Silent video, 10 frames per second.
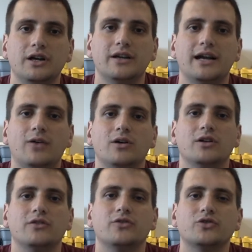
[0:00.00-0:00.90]
Now,
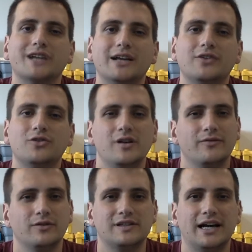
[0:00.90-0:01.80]
there's kind of two
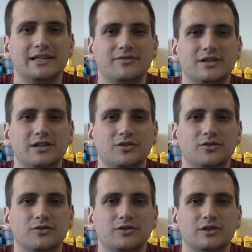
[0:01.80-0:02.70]
different sides of
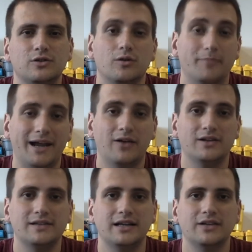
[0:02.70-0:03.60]
teachers or
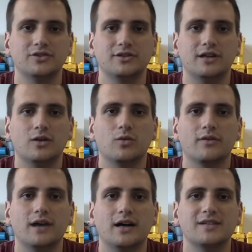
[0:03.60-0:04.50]
parents that Angela Duckworth
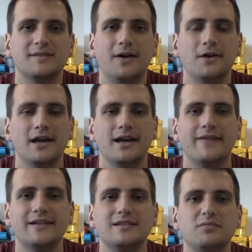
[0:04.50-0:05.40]
talks about, and
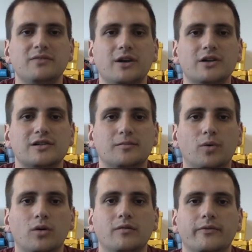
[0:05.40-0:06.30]
that's to be very
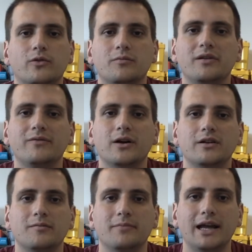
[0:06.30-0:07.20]
supportive or to be very
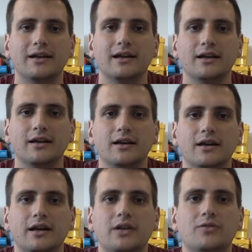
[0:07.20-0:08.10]
demanding.
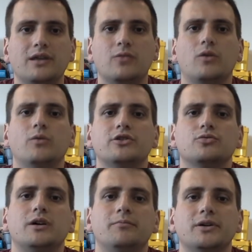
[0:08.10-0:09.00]
And you think, well, which
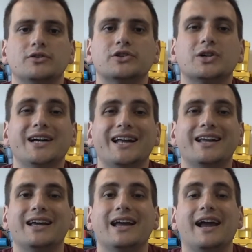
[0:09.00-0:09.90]
one builds grit?
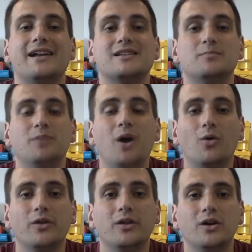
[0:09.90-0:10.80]
And it's
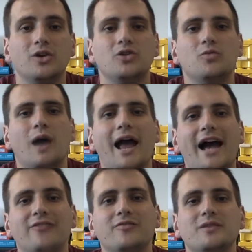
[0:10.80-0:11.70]
both. You
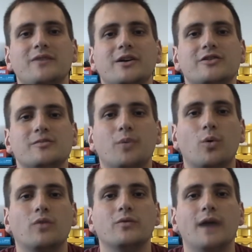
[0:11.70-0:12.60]
have to be very
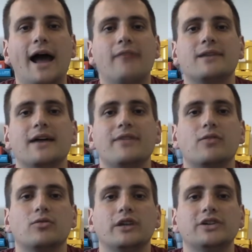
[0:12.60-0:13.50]
supportive. You have to have
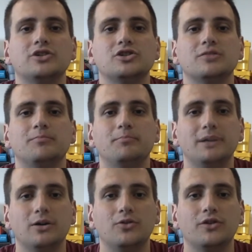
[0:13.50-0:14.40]
that relationship
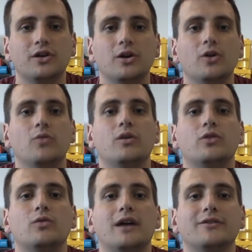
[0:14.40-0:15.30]
built with
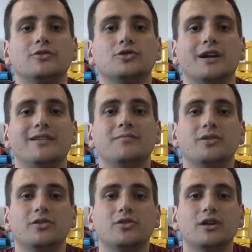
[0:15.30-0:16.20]
whoever you're trying to
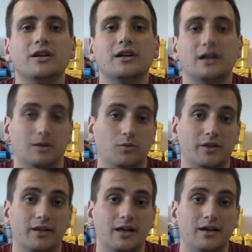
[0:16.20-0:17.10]
build the grit
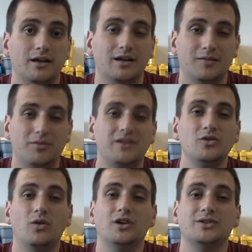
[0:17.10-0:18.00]
within. But then
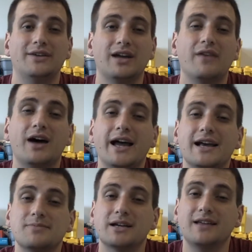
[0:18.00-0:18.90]
you also have to have high
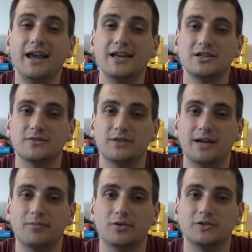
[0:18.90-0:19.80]
expectations for
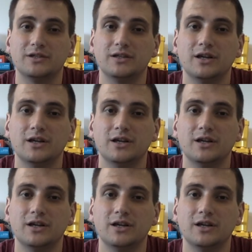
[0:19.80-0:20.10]
that person.